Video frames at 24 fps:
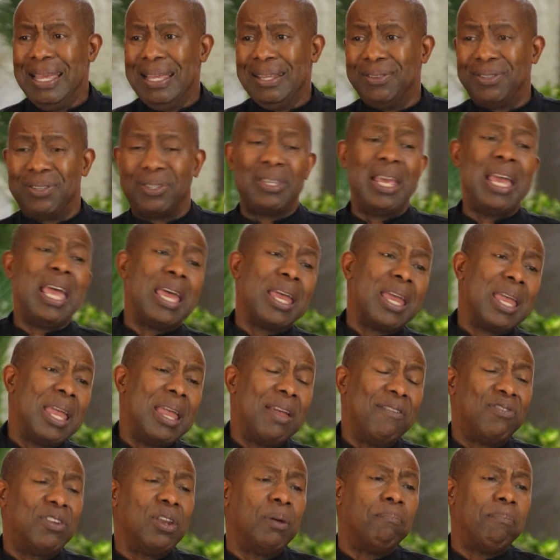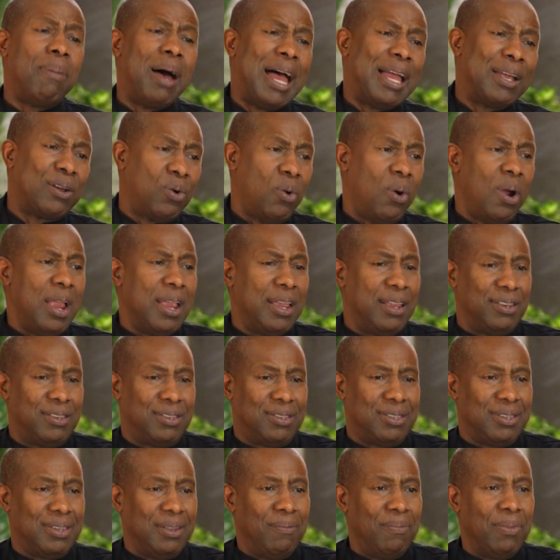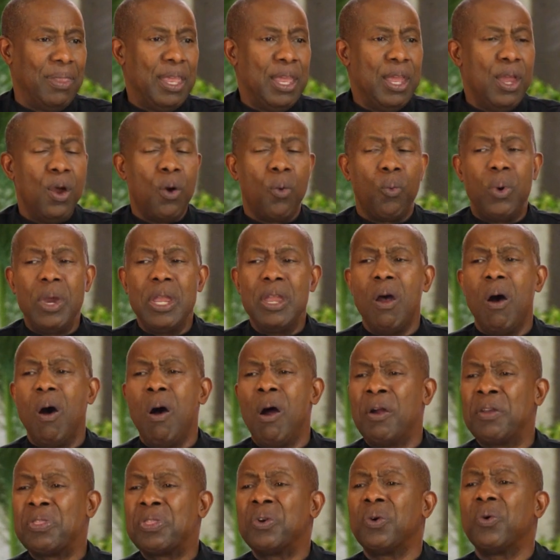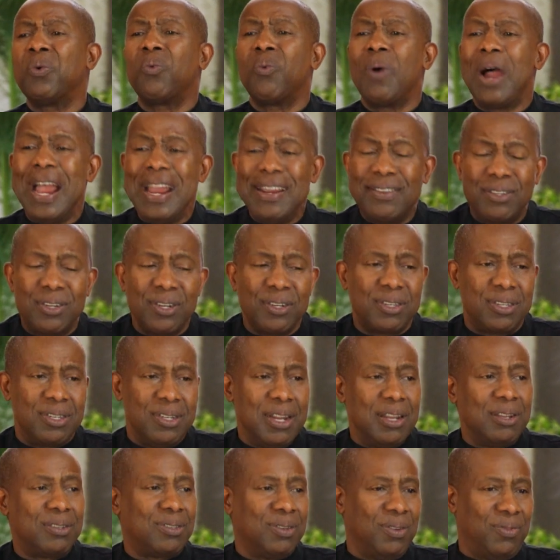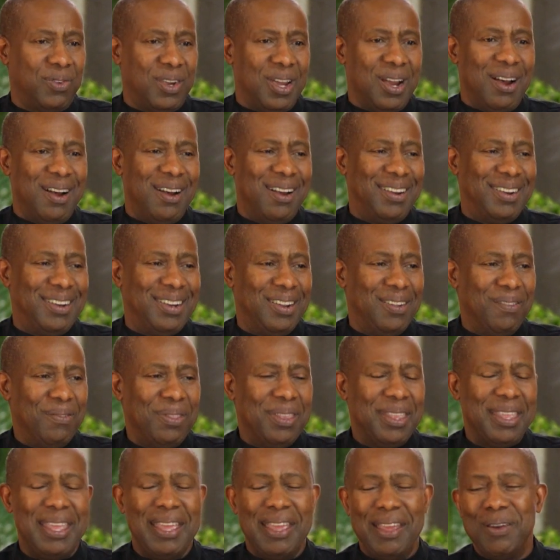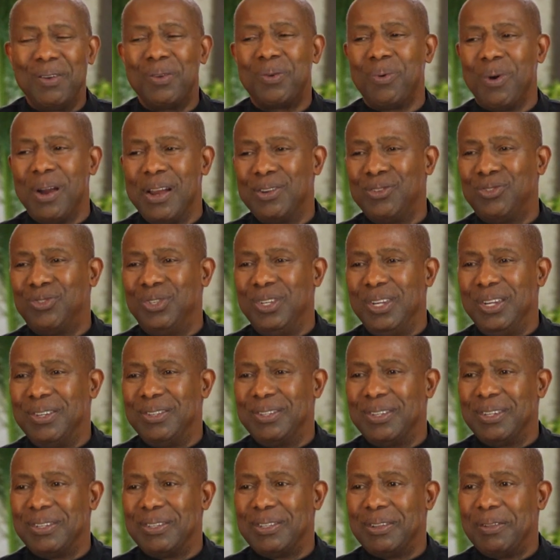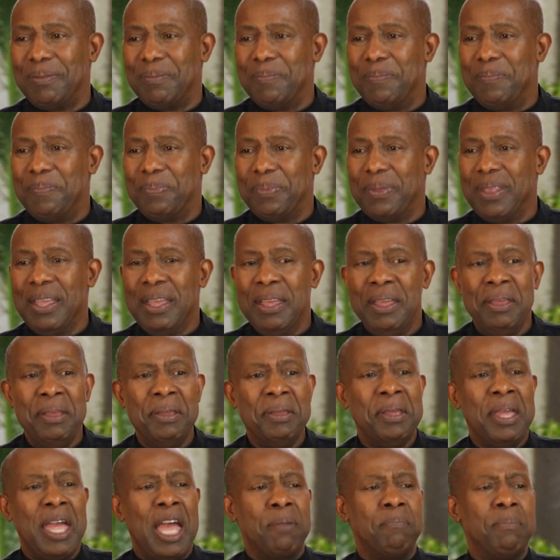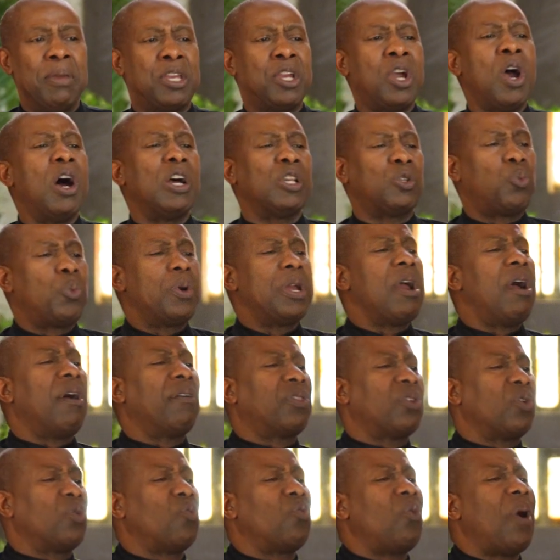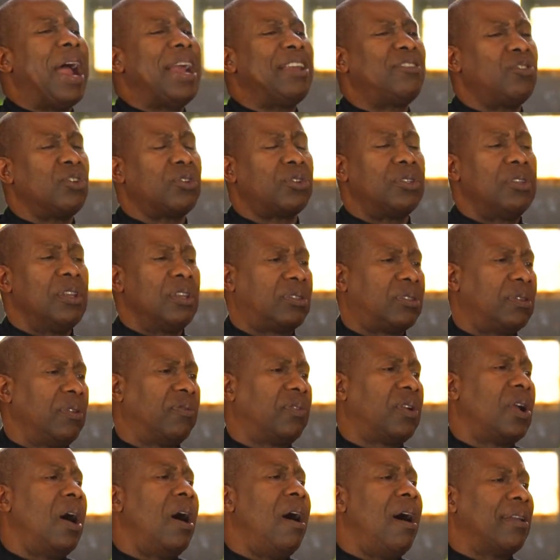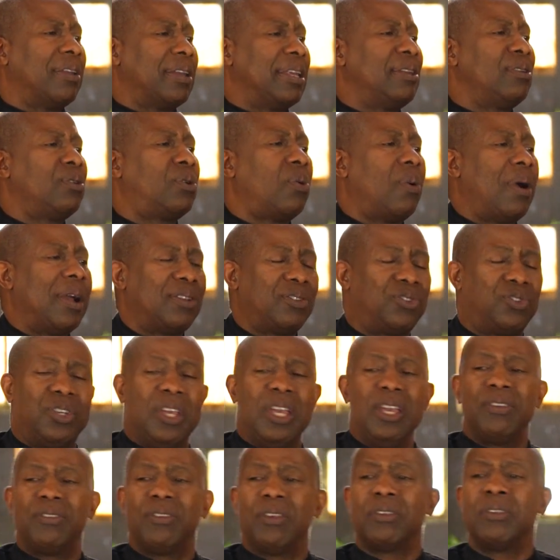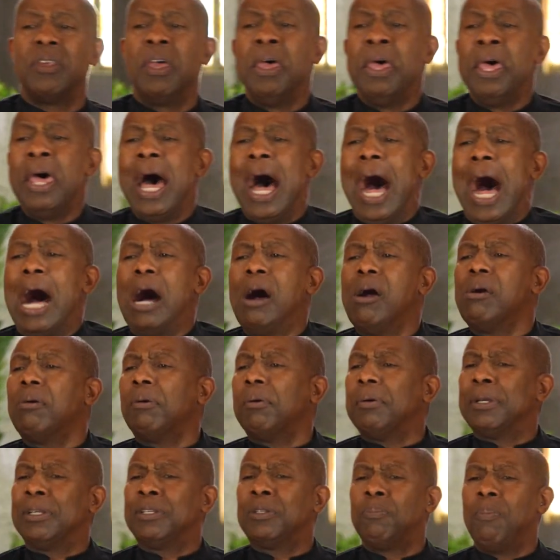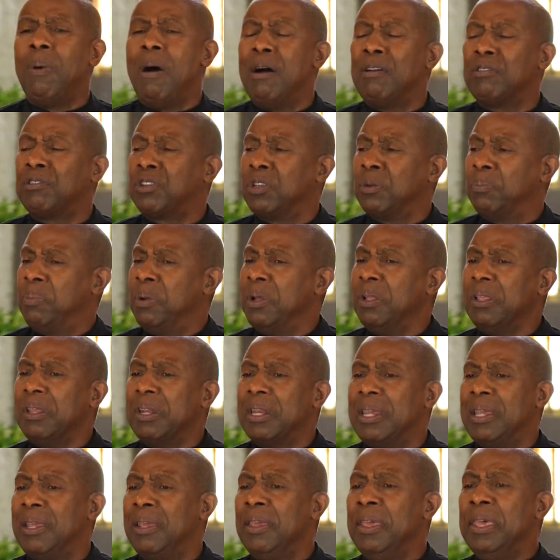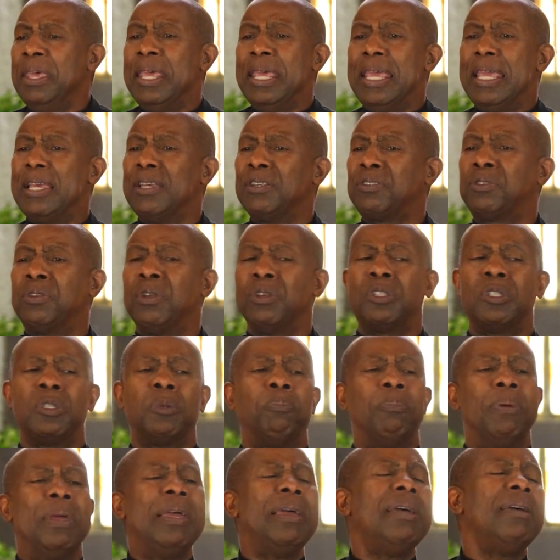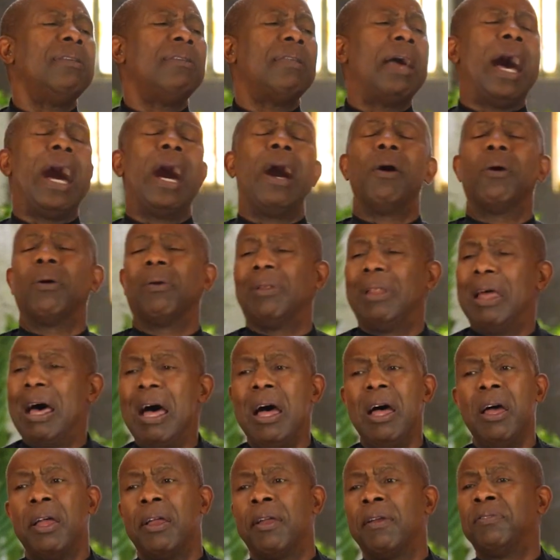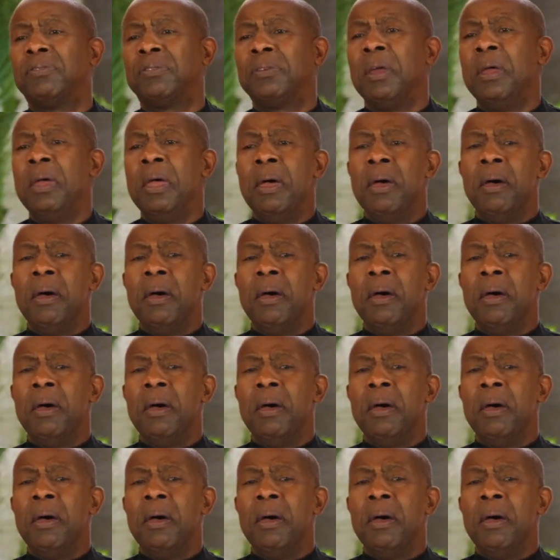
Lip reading: saved by grace. We are the righteousness of God in Christ Jesus. And because we are the righteousness of God in Christ Jesus, our responsibility is to spend our lives